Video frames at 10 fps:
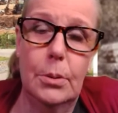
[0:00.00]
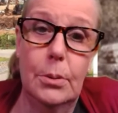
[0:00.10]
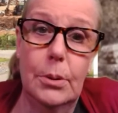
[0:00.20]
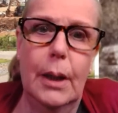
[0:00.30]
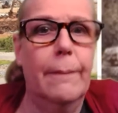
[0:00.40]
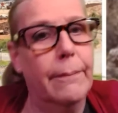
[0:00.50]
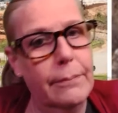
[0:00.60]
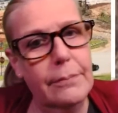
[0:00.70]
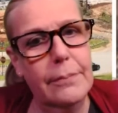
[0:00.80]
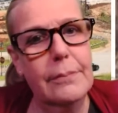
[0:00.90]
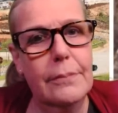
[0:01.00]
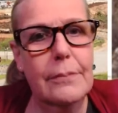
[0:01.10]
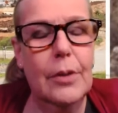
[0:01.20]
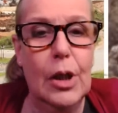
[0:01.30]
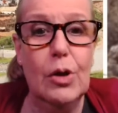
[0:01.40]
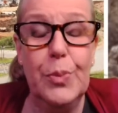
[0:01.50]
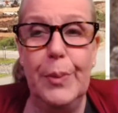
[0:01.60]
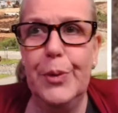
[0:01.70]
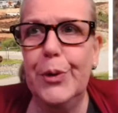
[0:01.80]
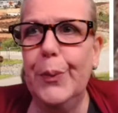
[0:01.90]
Yeah, when I was
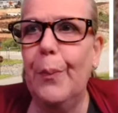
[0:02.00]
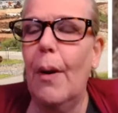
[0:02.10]
babysitting.